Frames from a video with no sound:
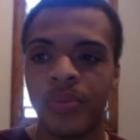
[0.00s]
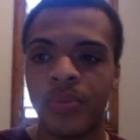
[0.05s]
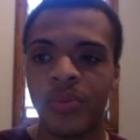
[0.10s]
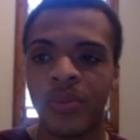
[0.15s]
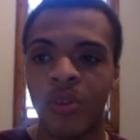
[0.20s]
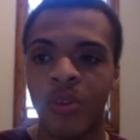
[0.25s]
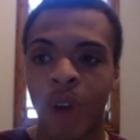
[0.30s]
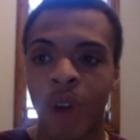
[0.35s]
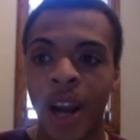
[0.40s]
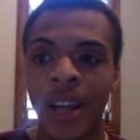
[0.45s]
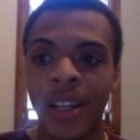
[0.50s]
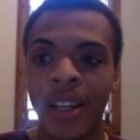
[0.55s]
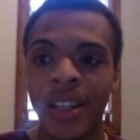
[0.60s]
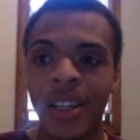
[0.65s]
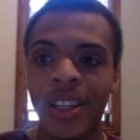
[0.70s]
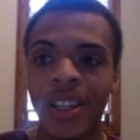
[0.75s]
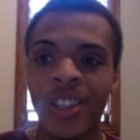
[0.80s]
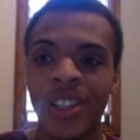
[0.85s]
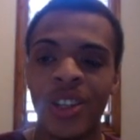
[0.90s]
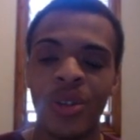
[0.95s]
right?
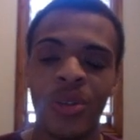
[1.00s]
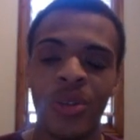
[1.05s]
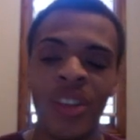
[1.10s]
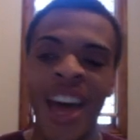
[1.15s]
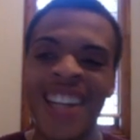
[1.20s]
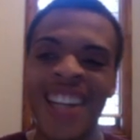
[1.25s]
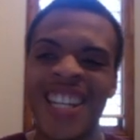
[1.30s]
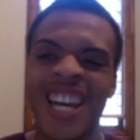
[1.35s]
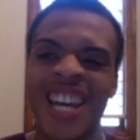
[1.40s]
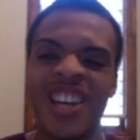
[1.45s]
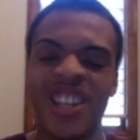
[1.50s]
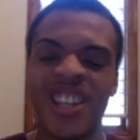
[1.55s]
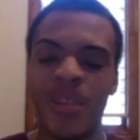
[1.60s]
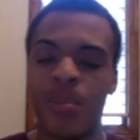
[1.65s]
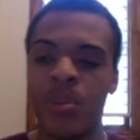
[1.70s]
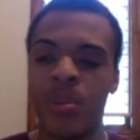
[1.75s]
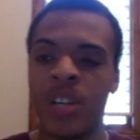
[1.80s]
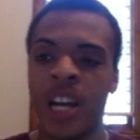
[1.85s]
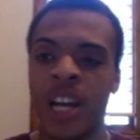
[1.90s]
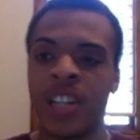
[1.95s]
So that's how you can
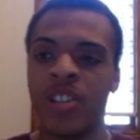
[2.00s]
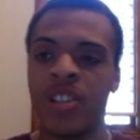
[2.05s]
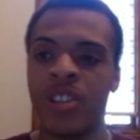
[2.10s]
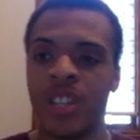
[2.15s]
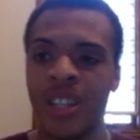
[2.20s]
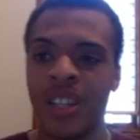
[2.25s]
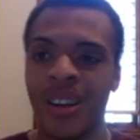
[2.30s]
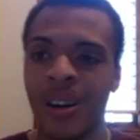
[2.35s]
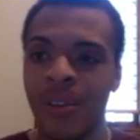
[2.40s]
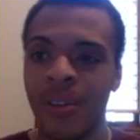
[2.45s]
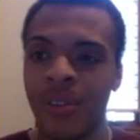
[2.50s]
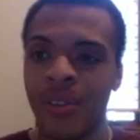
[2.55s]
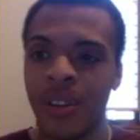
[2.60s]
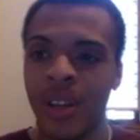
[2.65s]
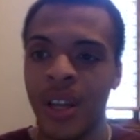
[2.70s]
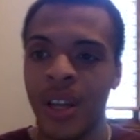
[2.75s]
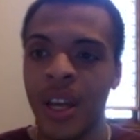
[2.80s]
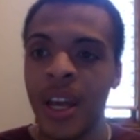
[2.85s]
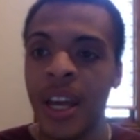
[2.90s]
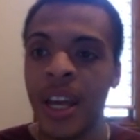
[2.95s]
protect yourself.
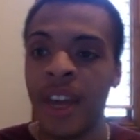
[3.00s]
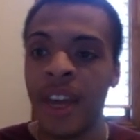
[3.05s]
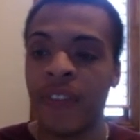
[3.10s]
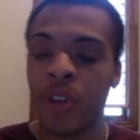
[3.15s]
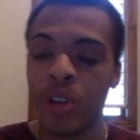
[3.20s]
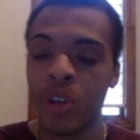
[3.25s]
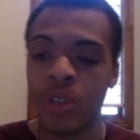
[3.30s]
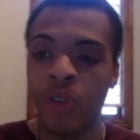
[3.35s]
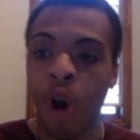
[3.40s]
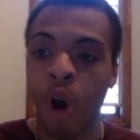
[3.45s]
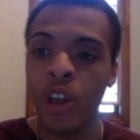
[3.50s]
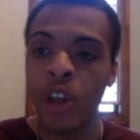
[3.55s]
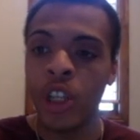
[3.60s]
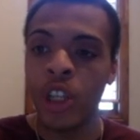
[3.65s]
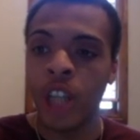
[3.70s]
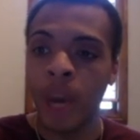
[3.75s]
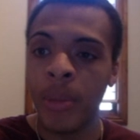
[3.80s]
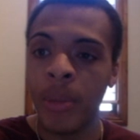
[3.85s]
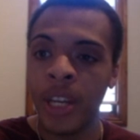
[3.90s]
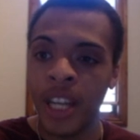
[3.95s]
If there's volume
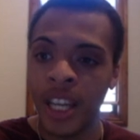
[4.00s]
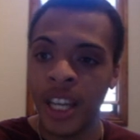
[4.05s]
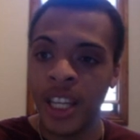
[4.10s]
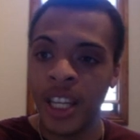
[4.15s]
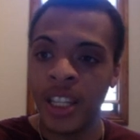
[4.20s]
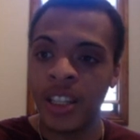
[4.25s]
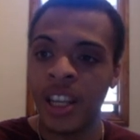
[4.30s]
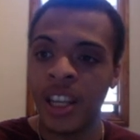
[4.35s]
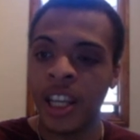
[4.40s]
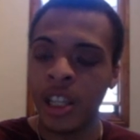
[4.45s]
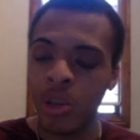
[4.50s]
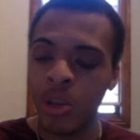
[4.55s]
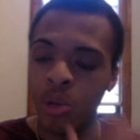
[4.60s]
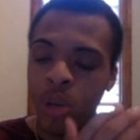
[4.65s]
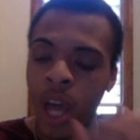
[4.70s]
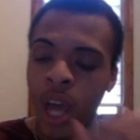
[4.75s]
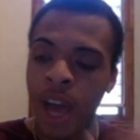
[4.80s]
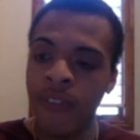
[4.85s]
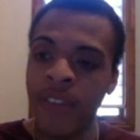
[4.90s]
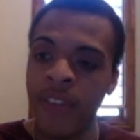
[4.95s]
coming in and you
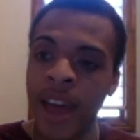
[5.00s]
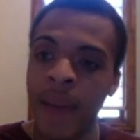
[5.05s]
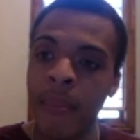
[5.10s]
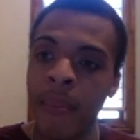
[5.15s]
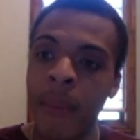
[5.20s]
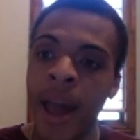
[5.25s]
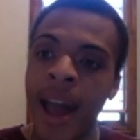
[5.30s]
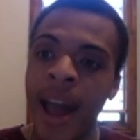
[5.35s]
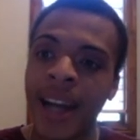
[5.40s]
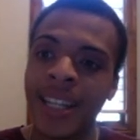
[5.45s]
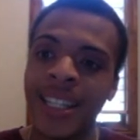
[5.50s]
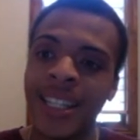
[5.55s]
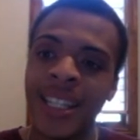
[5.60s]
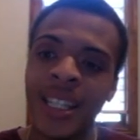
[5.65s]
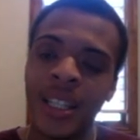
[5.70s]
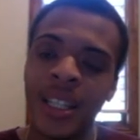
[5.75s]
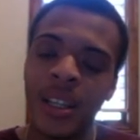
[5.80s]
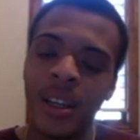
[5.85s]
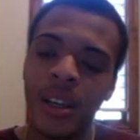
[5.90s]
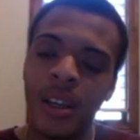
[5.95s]
have that
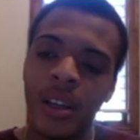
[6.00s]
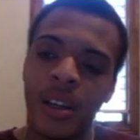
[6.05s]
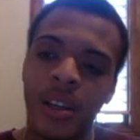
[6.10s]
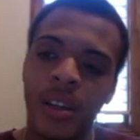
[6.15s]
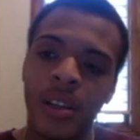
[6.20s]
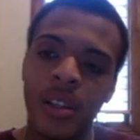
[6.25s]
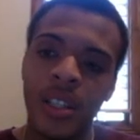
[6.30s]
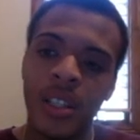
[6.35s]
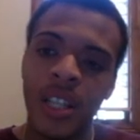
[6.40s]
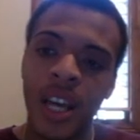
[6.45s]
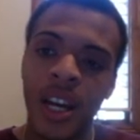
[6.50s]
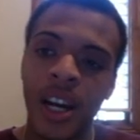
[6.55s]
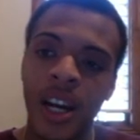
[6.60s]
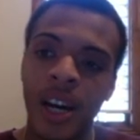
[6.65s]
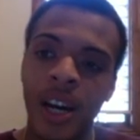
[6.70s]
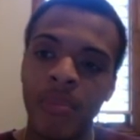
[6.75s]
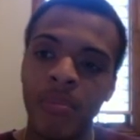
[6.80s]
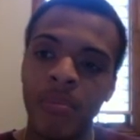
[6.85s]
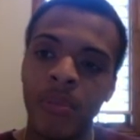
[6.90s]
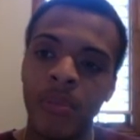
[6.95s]
MACD
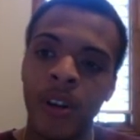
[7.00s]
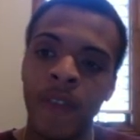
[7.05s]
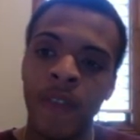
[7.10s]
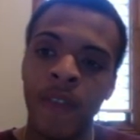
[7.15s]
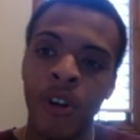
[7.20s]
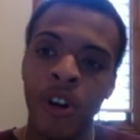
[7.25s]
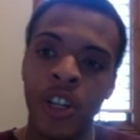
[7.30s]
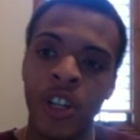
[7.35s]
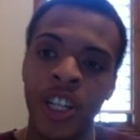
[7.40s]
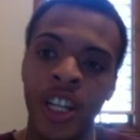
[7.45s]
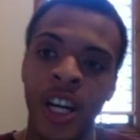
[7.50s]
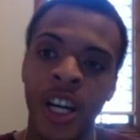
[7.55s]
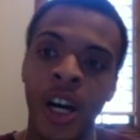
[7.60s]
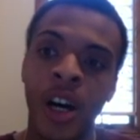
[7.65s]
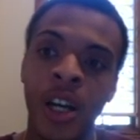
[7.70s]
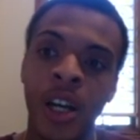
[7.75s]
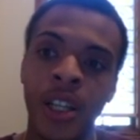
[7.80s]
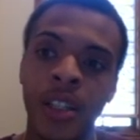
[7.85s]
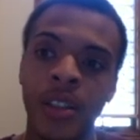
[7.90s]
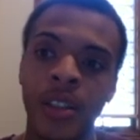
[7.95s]
setup converging
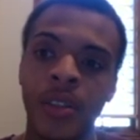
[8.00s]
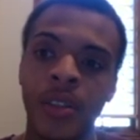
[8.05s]
on,